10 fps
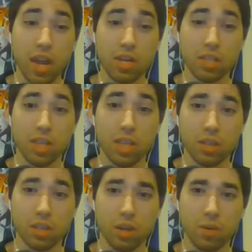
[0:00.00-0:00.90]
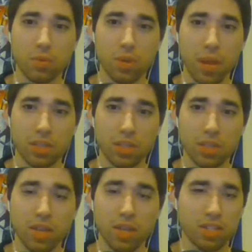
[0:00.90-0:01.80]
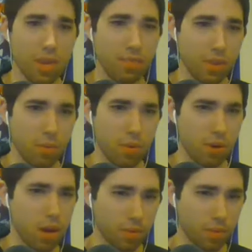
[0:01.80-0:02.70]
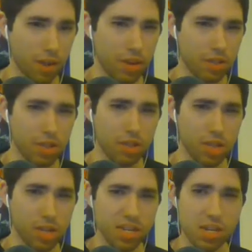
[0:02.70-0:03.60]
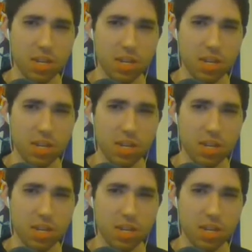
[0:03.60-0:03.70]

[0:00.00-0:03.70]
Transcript: I'd say so. Domestically, it's definitely more Kong fans, I'd say. Yeah.